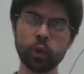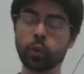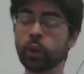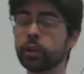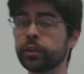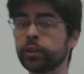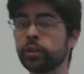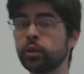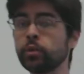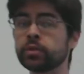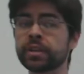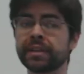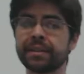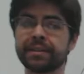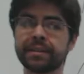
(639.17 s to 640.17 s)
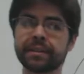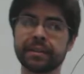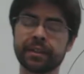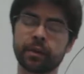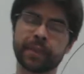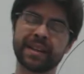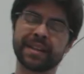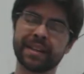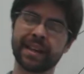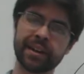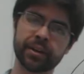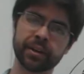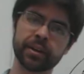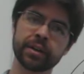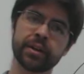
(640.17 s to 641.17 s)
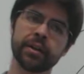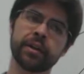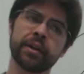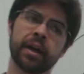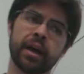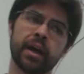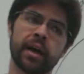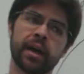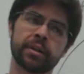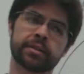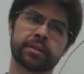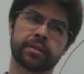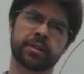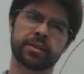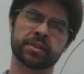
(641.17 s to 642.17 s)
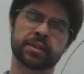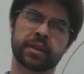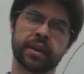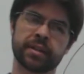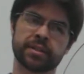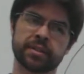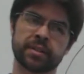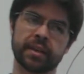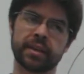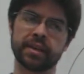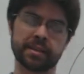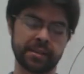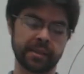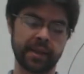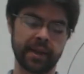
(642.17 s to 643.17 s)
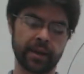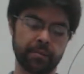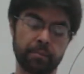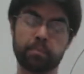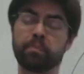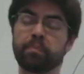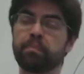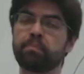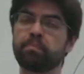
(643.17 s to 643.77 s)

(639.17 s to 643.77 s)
We'll use it a little bit later to discuss things like